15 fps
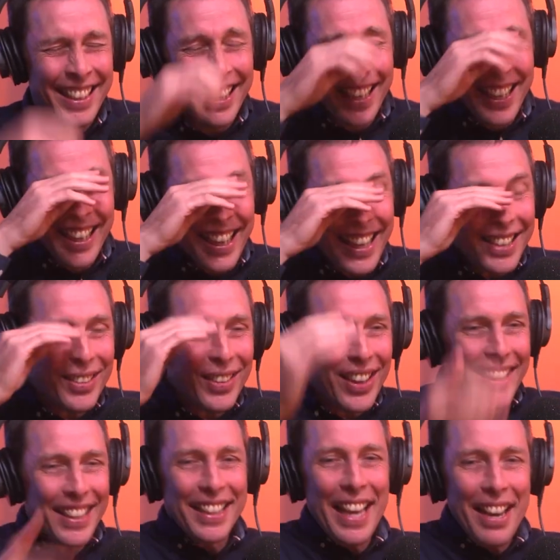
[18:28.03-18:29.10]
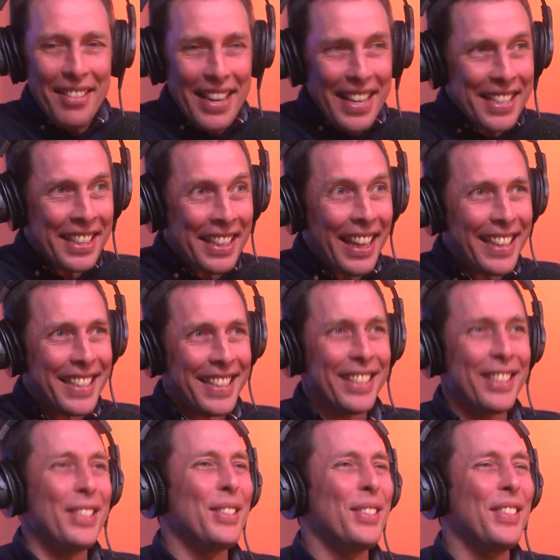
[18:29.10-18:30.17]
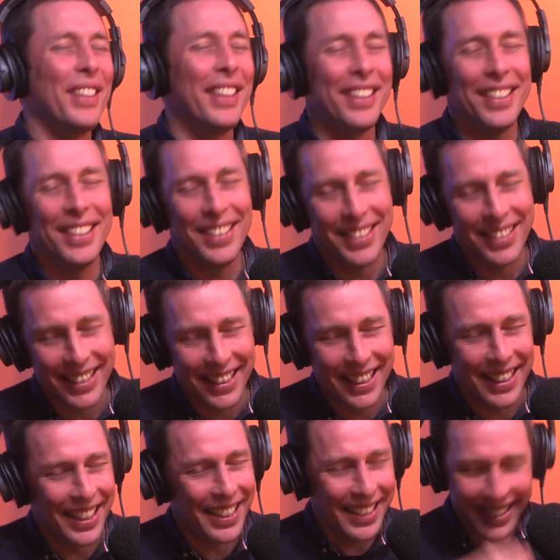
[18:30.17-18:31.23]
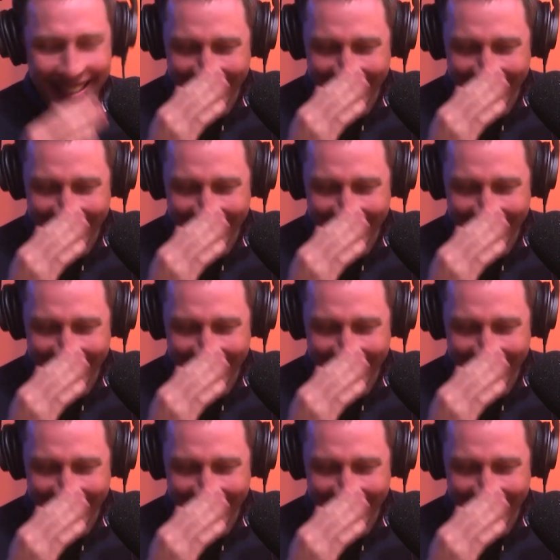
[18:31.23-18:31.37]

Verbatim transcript: yeah, no. And I'm like, there it is, kids. It's just like oh and it, Oh, you and, had